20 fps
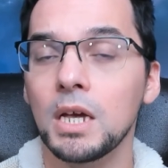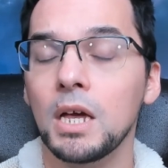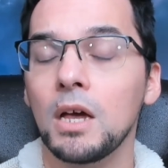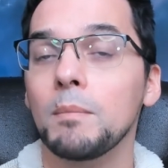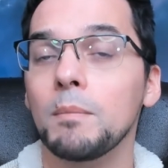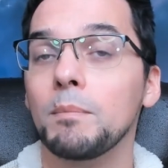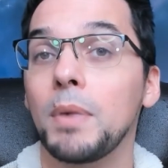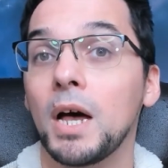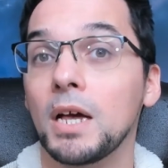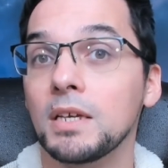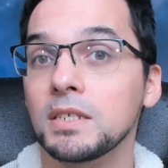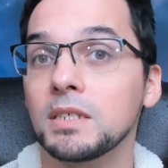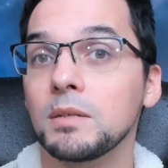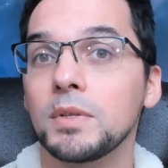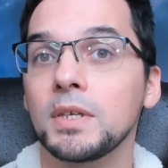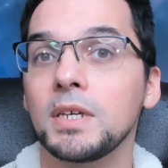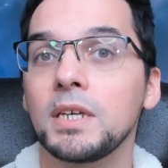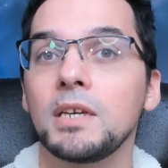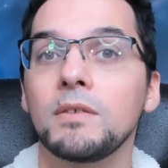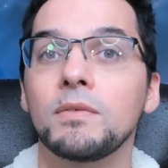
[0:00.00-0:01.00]

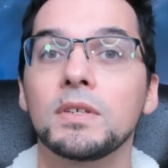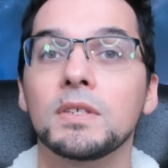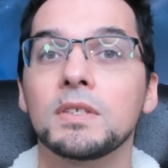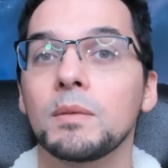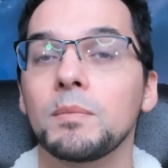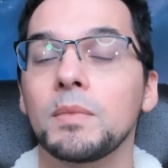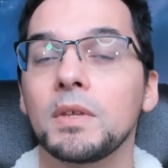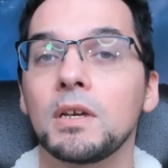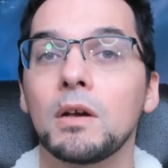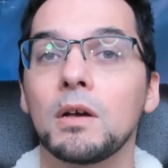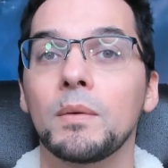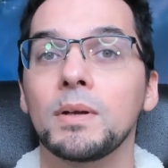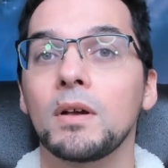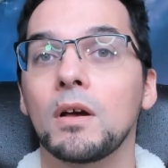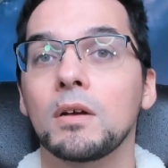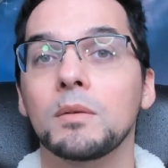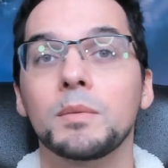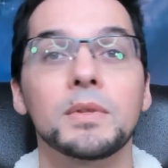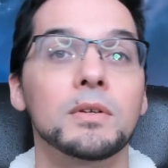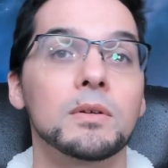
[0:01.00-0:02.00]
possibly even something going
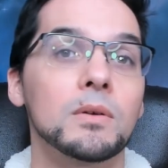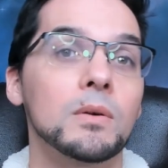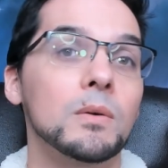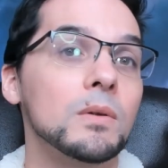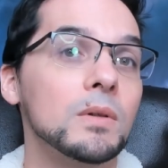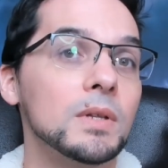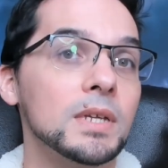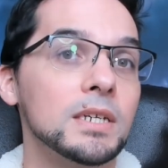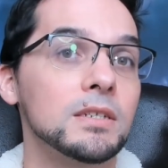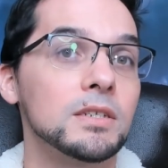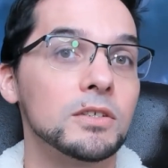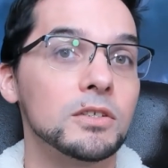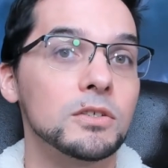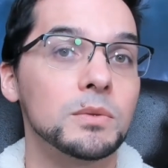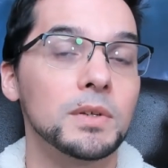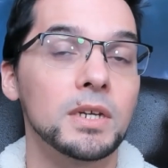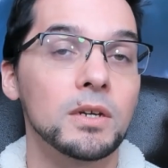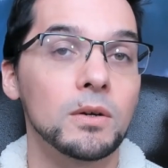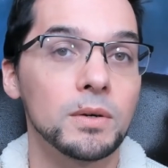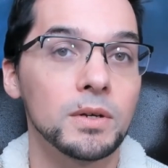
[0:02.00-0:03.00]
on with your whole
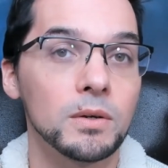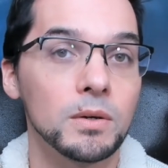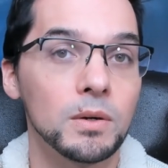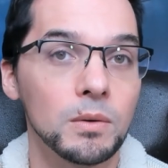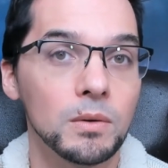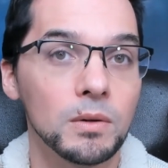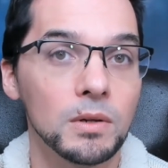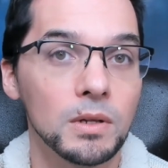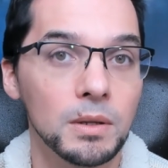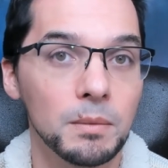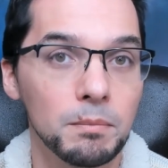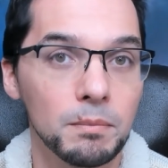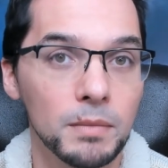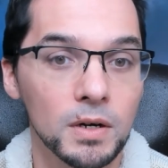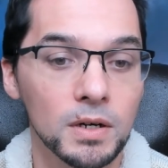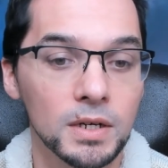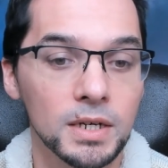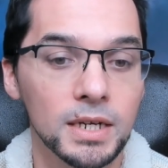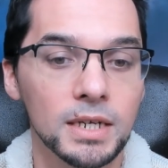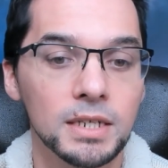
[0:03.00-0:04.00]
industry or your whole
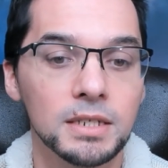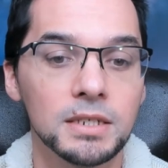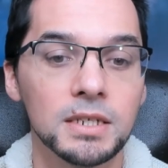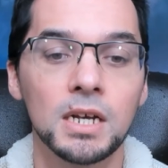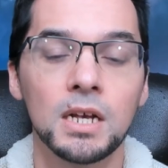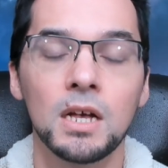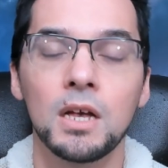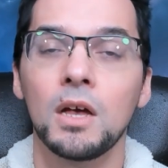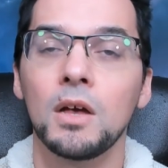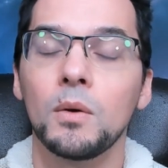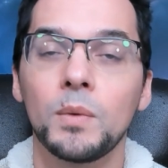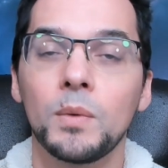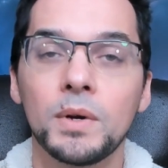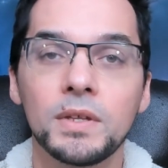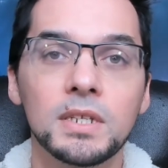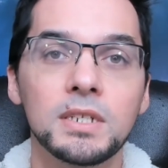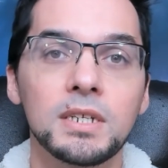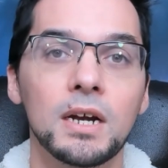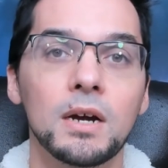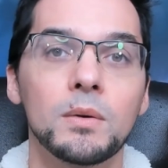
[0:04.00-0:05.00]
market. With
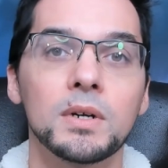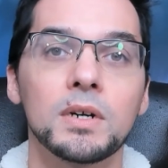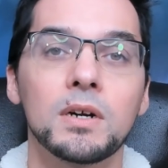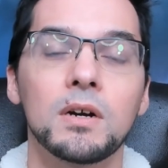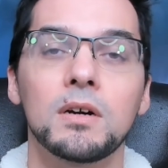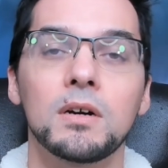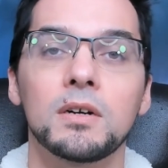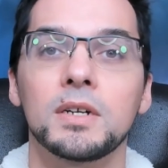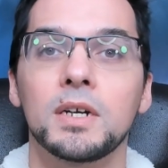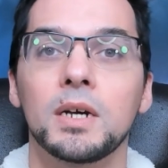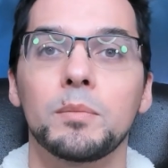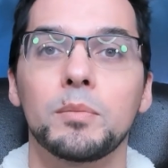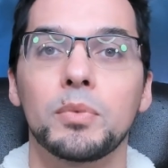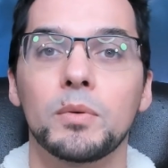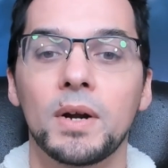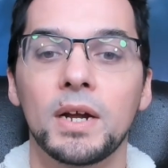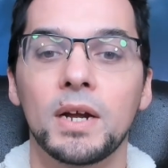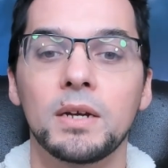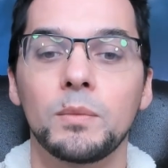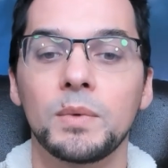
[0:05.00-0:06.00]
the Tower card
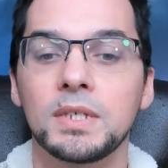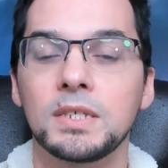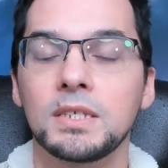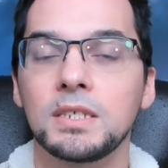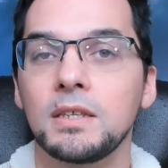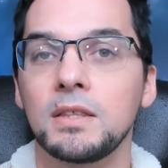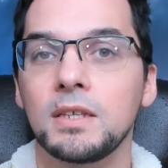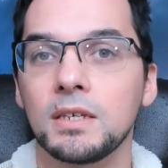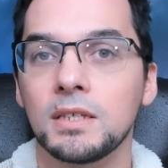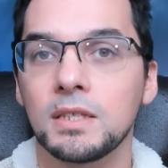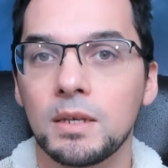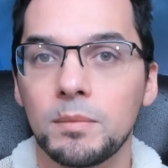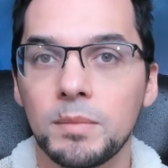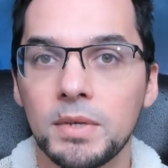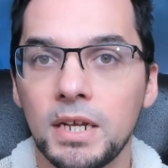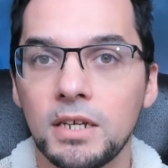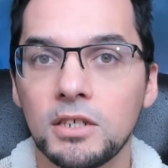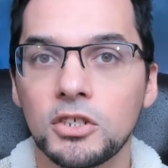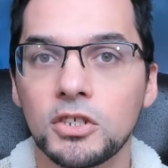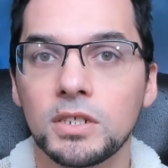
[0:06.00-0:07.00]
upright, we see the
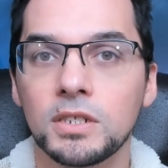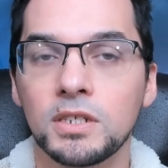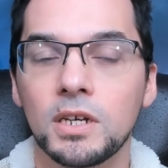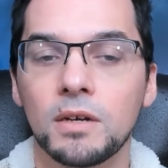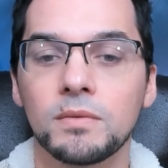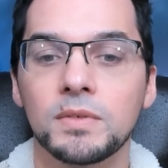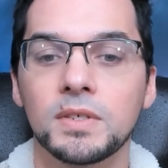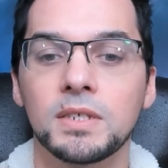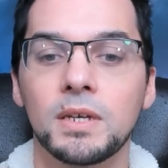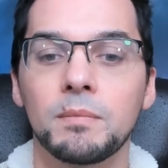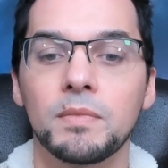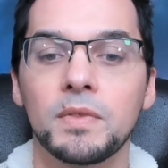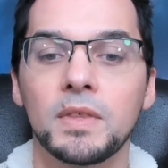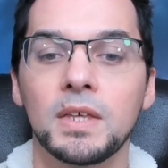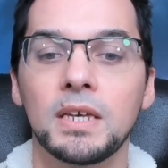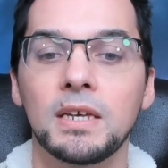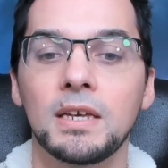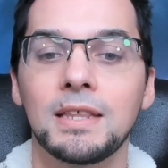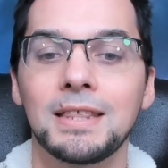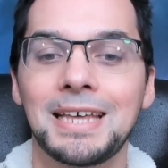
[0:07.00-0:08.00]
elimination of
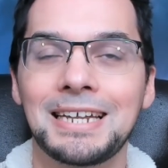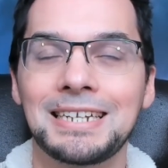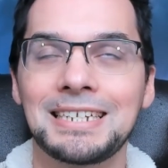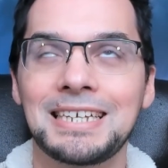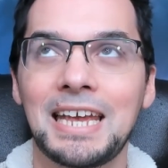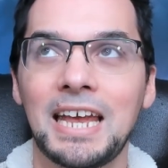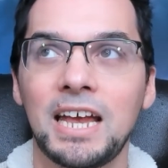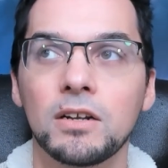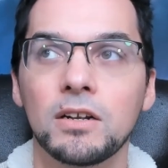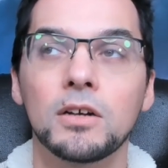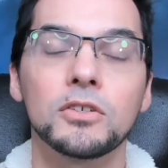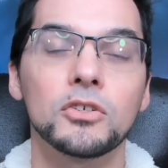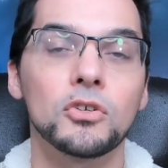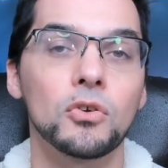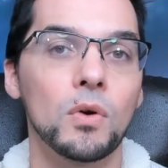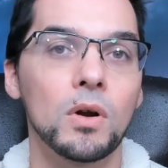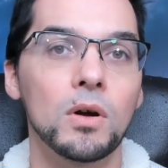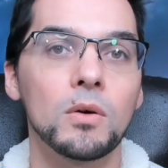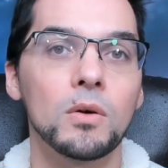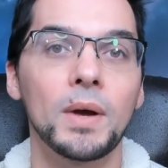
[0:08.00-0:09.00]
something that cannot
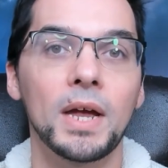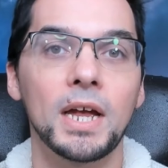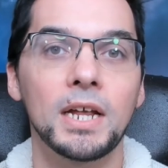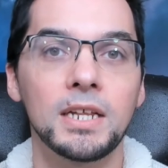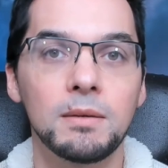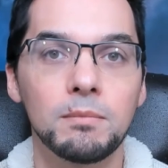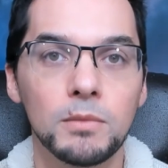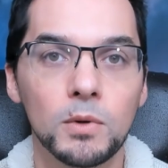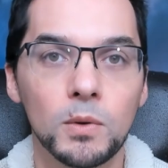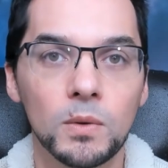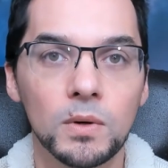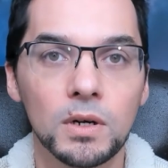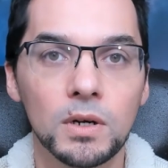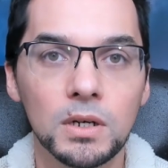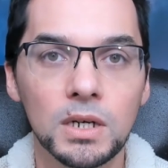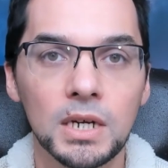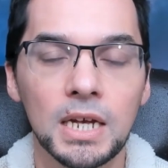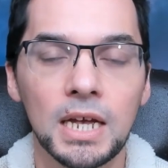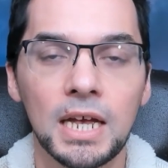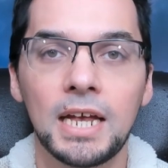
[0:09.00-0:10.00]
grow
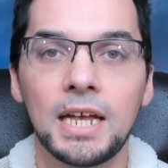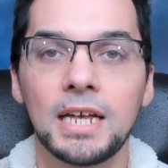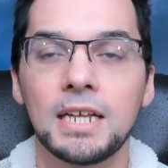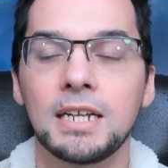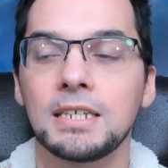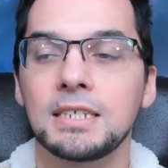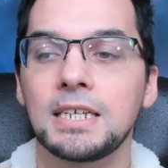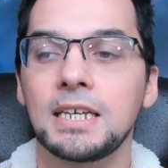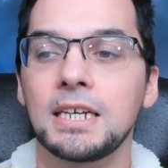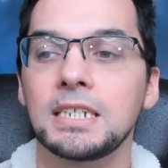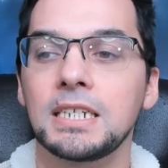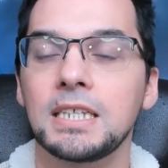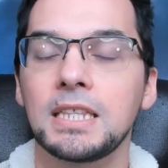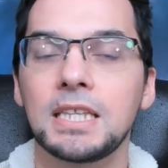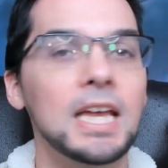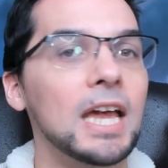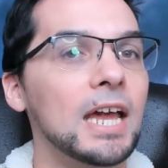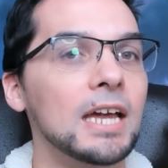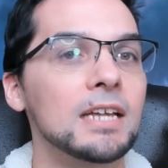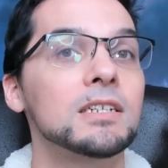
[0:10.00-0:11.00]
anymore. It has hit
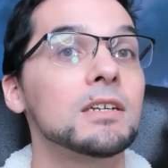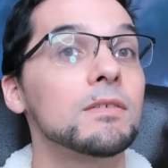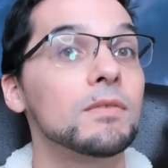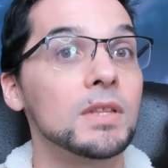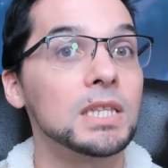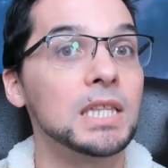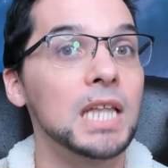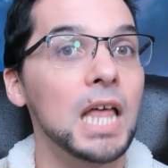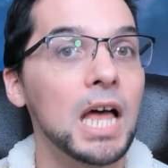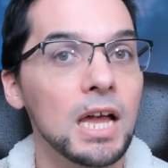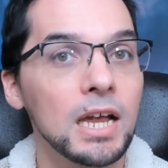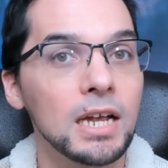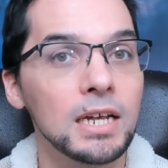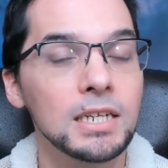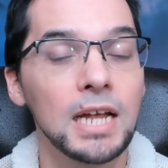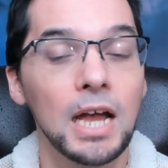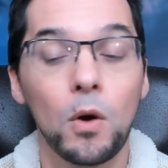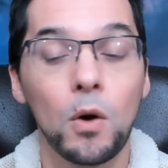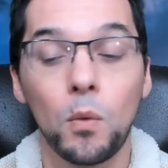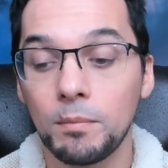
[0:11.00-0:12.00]
the end of the
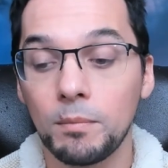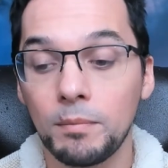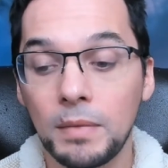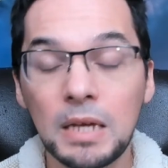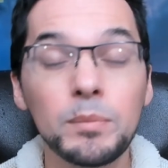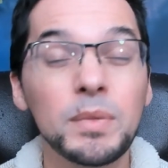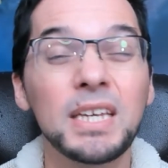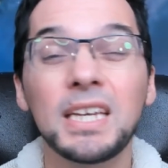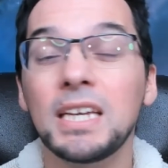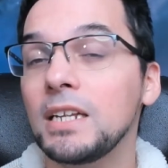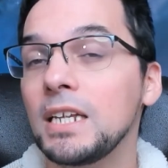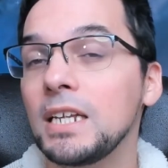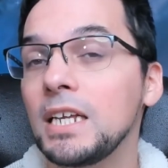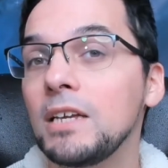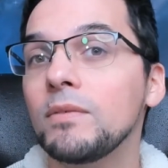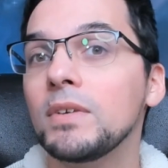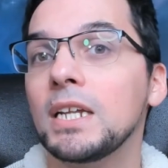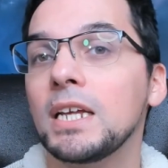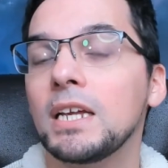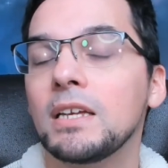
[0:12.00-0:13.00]
line, or maybe it
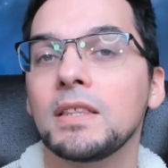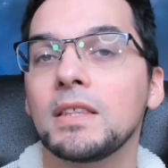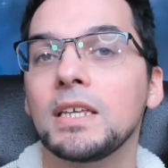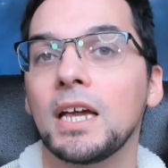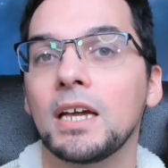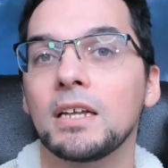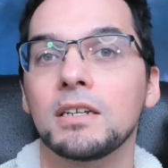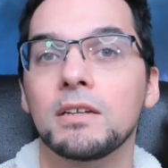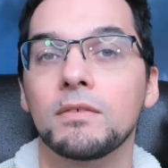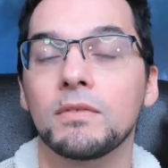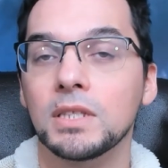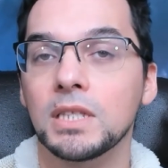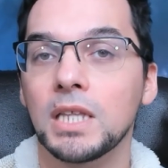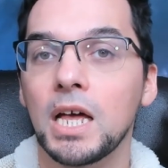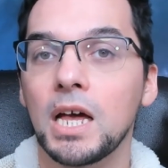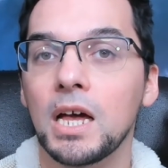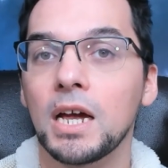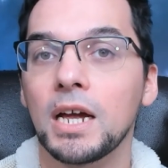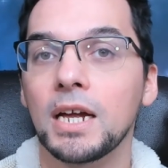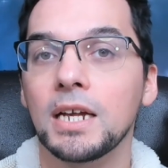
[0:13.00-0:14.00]
even hit the end of the
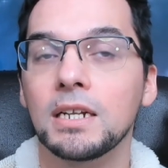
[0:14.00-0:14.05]
line